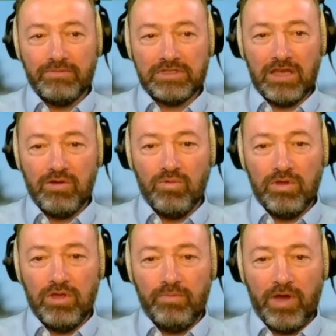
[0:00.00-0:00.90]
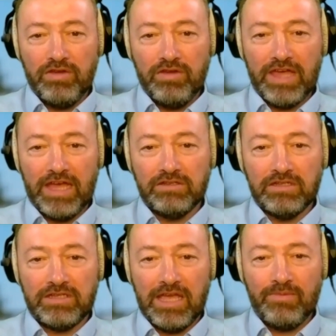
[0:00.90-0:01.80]
So both hands
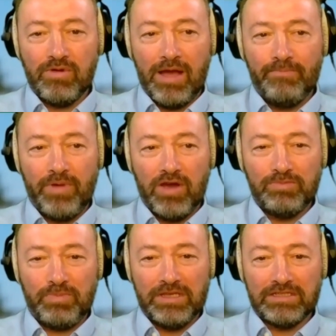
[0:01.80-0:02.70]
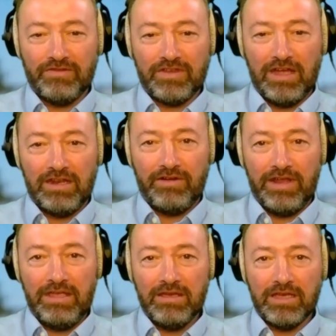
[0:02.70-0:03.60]
on the table and both pieces of
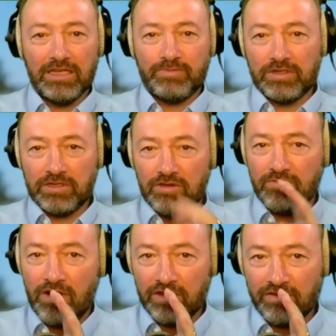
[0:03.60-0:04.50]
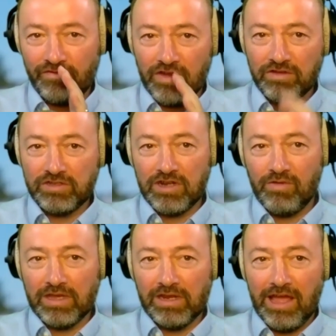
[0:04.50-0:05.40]
cutlery, especially you American folks, you know
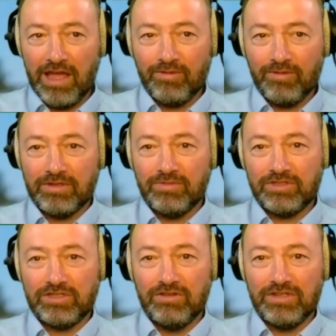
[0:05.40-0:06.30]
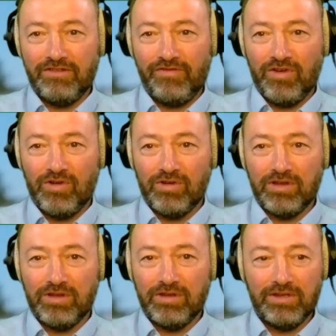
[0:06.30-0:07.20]
what you like with just using the fork.